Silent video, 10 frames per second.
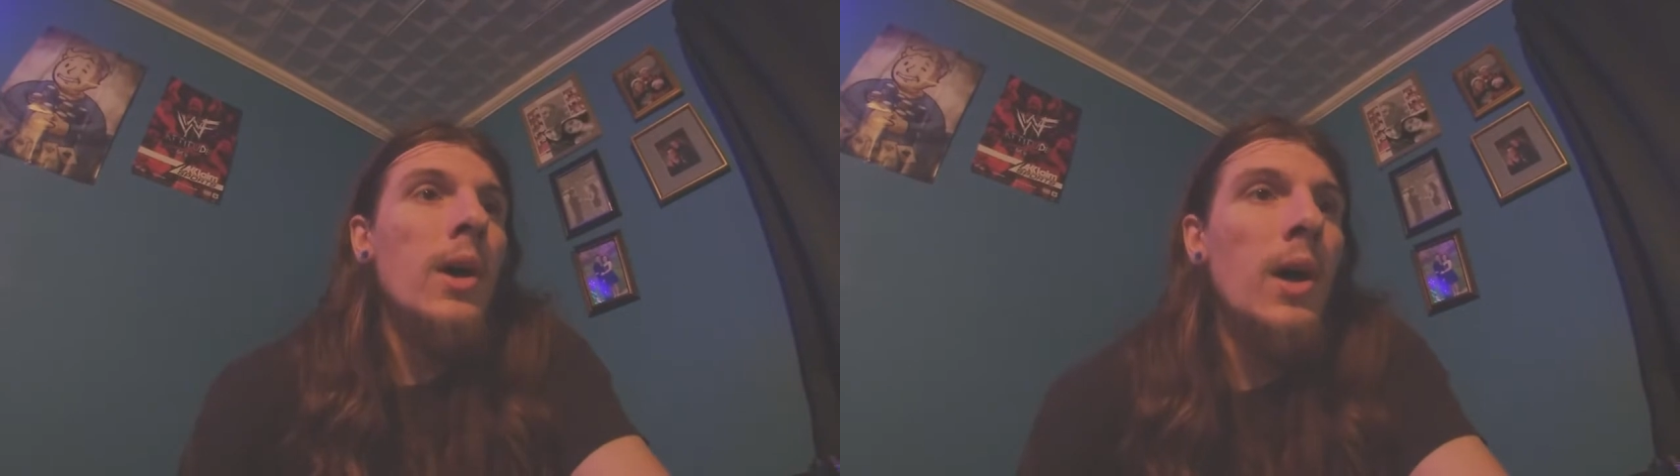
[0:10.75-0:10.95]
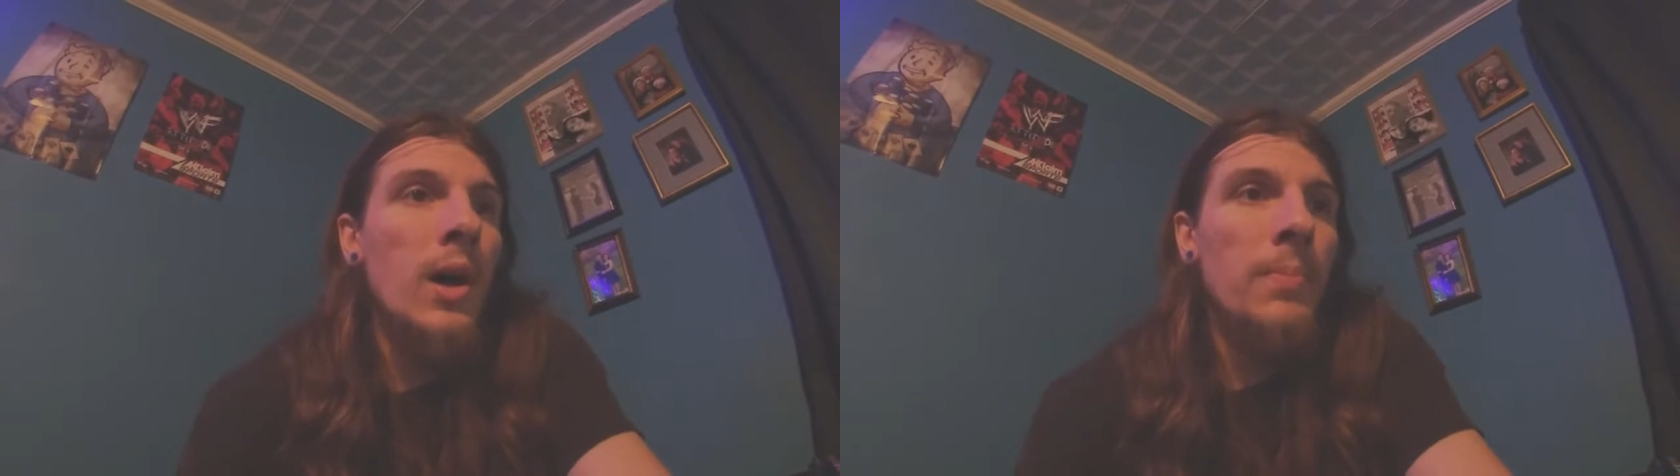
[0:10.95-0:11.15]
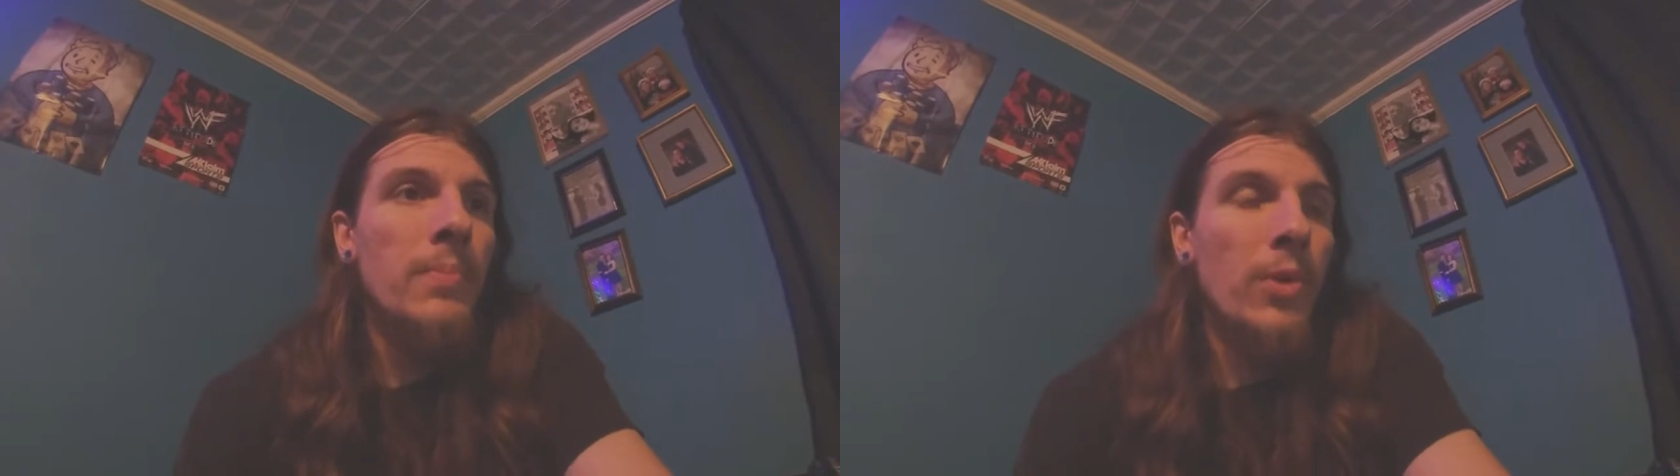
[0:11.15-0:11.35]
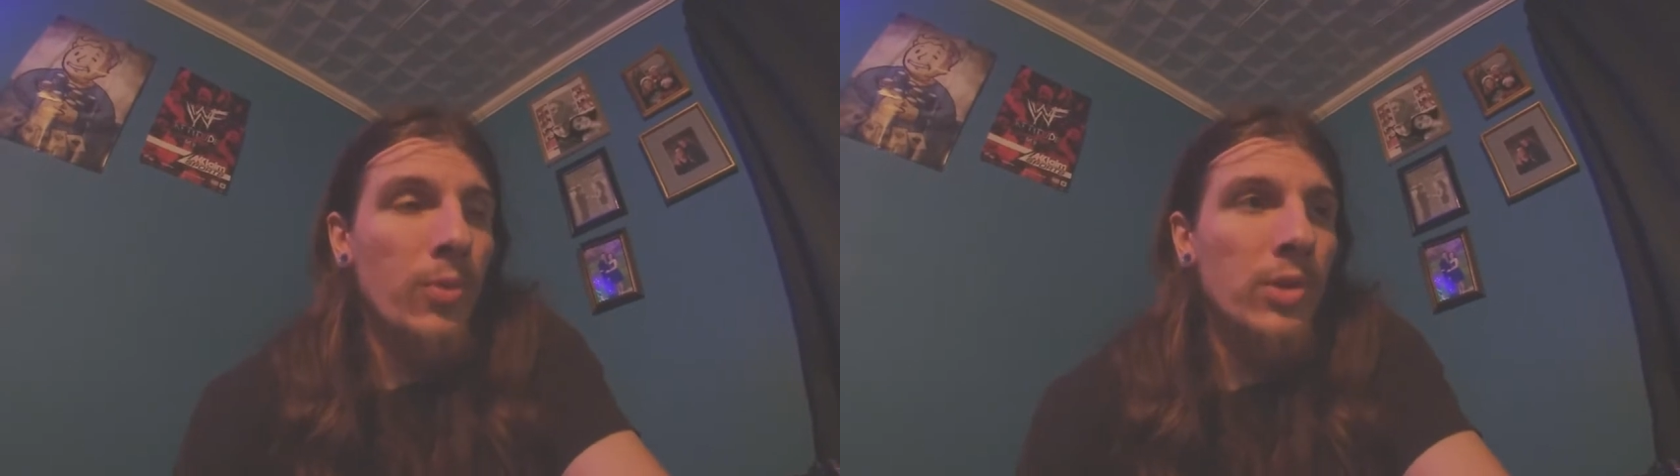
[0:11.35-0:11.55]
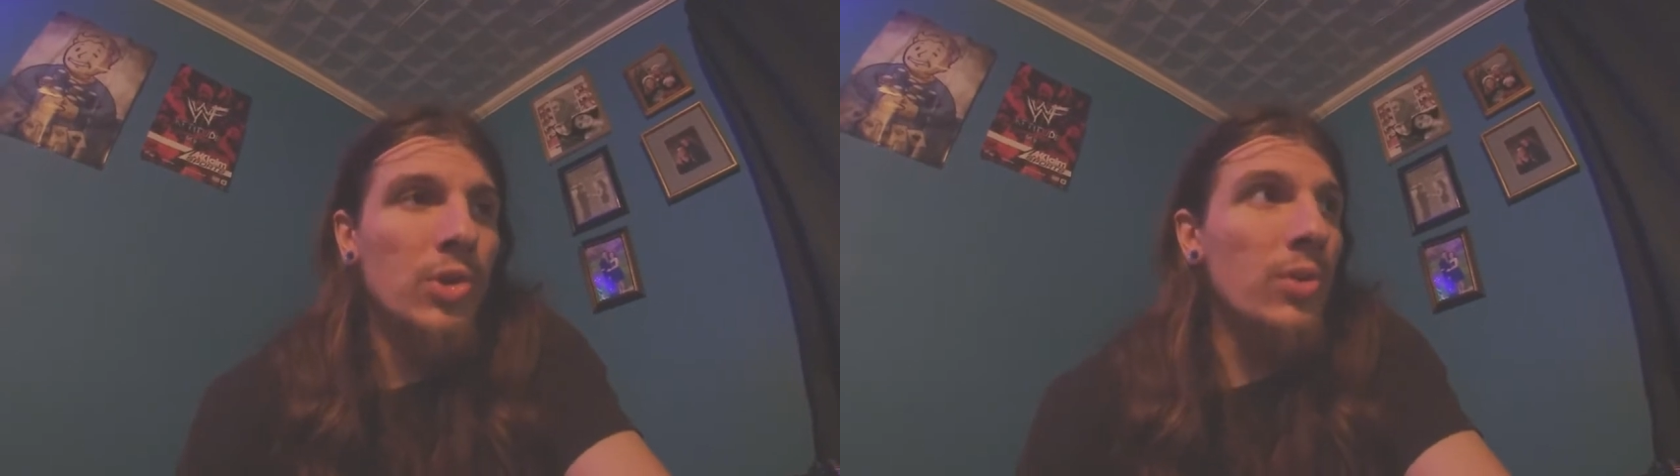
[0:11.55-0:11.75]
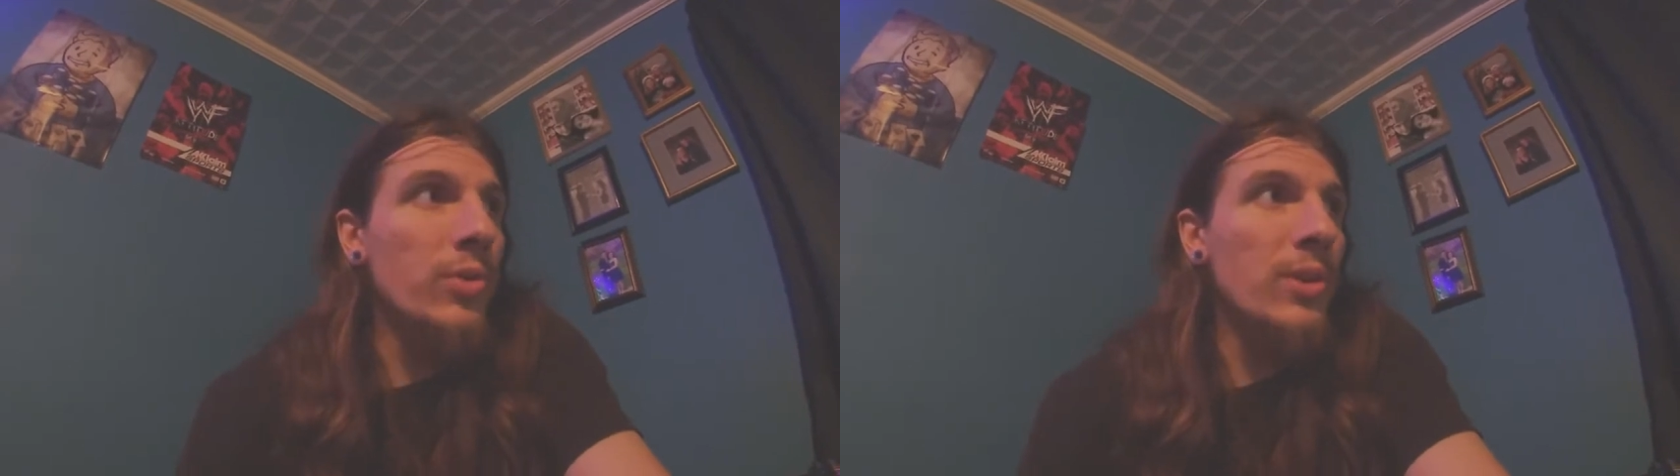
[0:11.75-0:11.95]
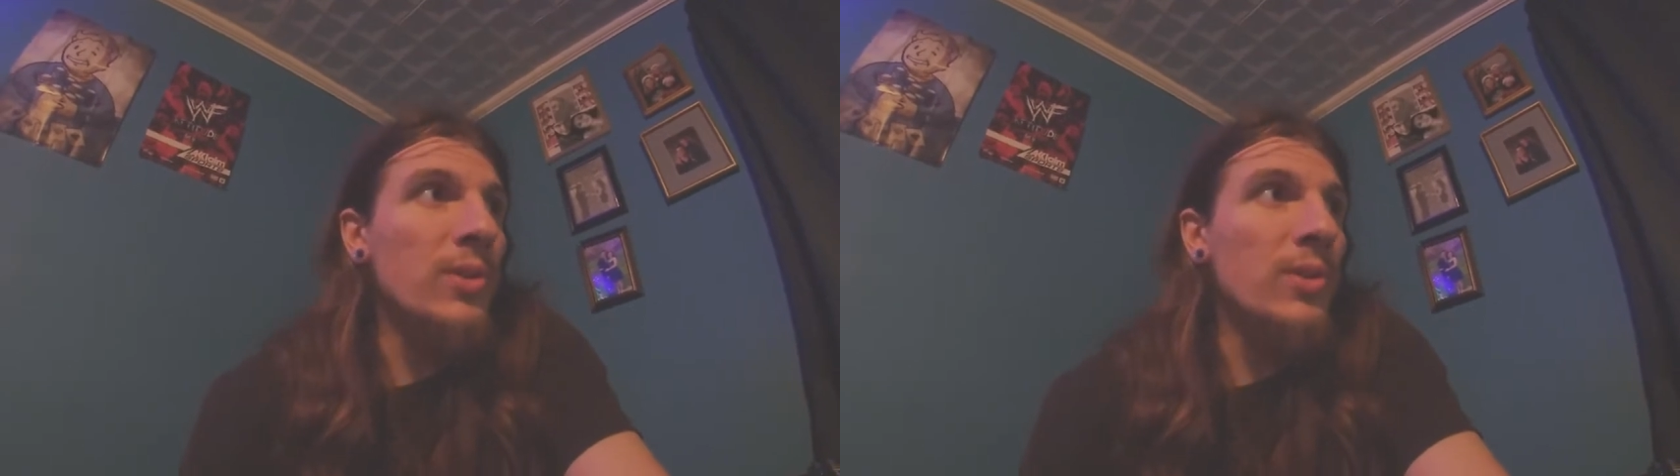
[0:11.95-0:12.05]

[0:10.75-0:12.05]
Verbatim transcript: Um, originally,